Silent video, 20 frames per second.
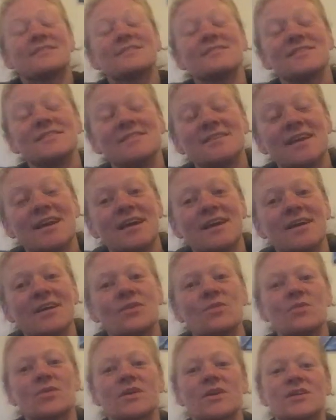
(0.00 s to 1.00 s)
Today
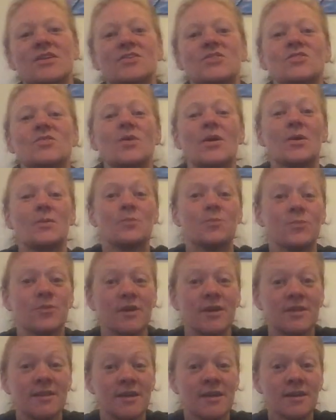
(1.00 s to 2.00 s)
we're going to do our
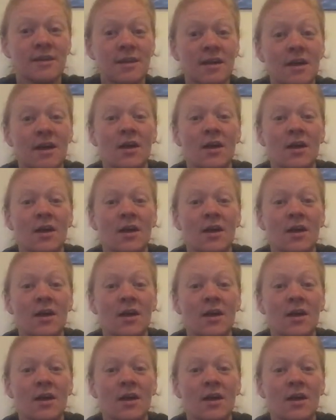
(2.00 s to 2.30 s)
breathing.